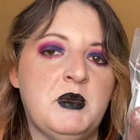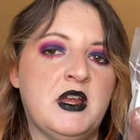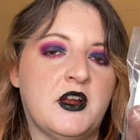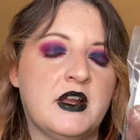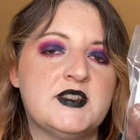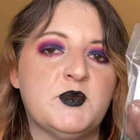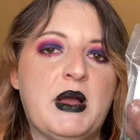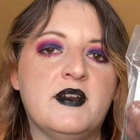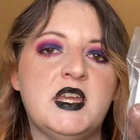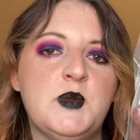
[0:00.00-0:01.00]
here, it's
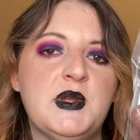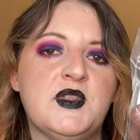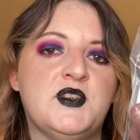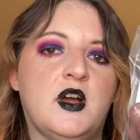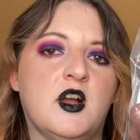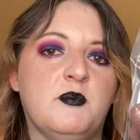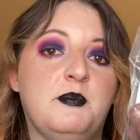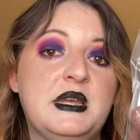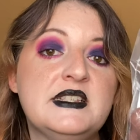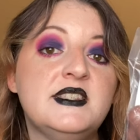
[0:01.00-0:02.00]
about keeping the dog
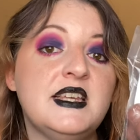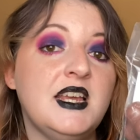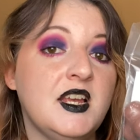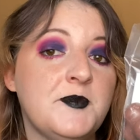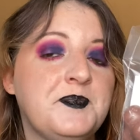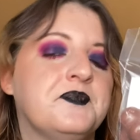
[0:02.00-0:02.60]
busy.